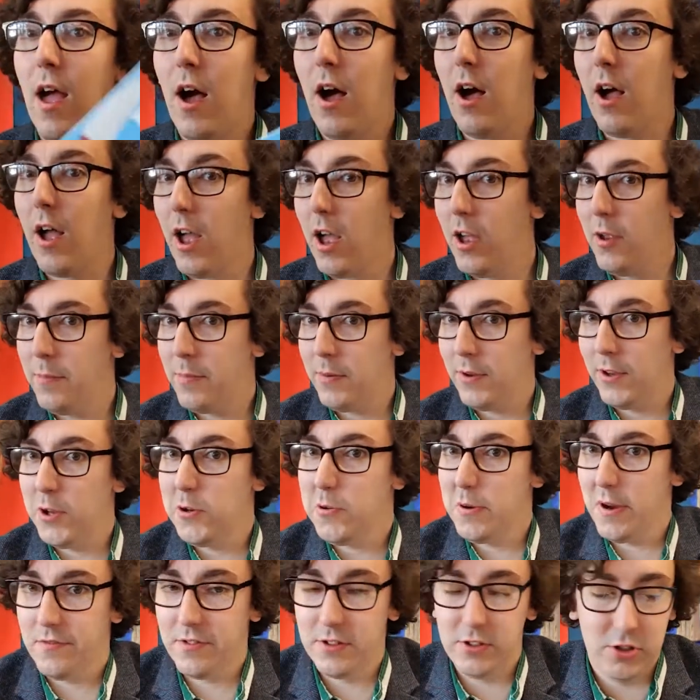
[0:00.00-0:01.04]
I hope you
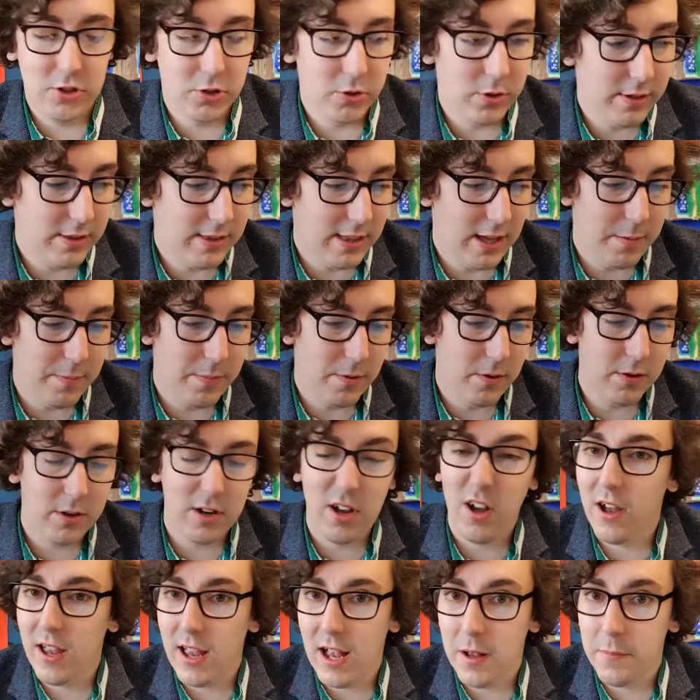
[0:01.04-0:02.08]
have enjoyed that book.
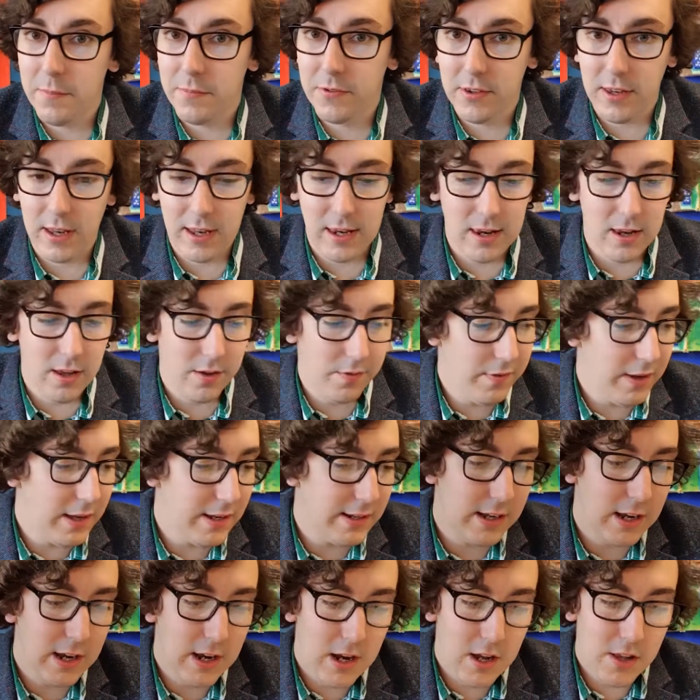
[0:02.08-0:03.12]
I absolutely love
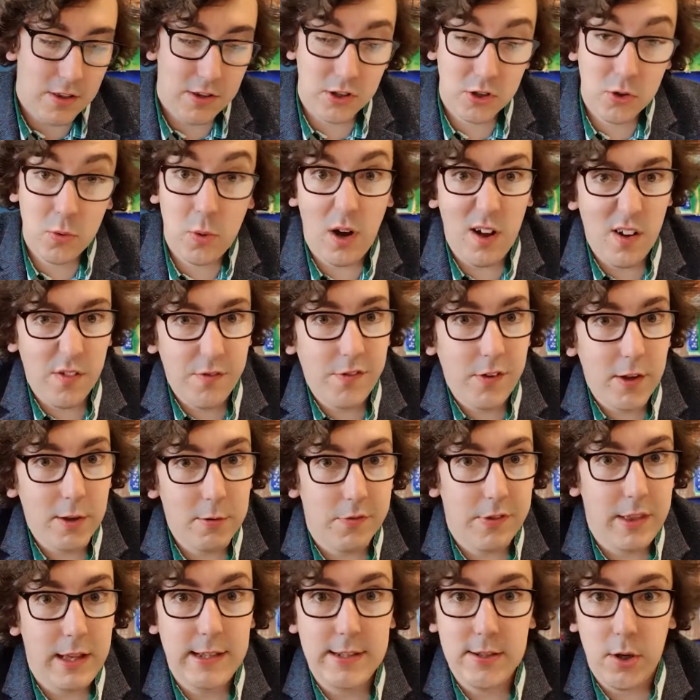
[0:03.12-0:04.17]
it. There's quite a few
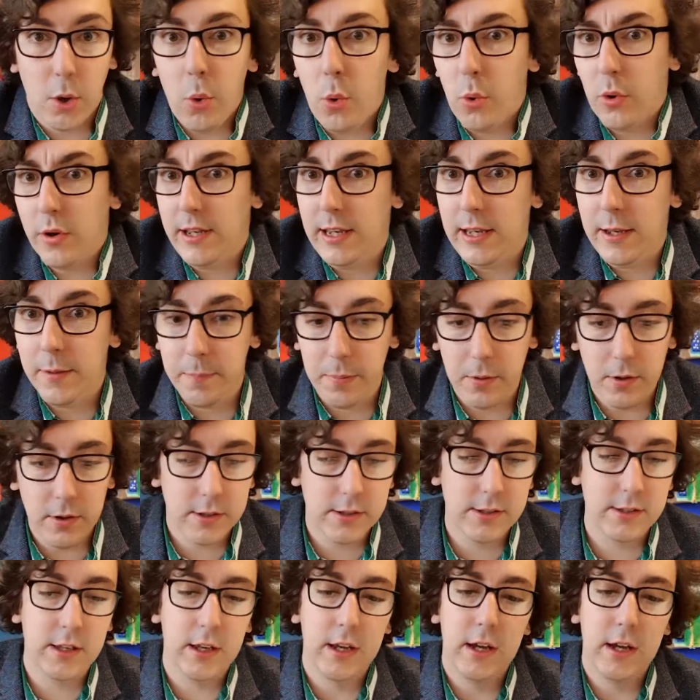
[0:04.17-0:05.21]
of these oi books.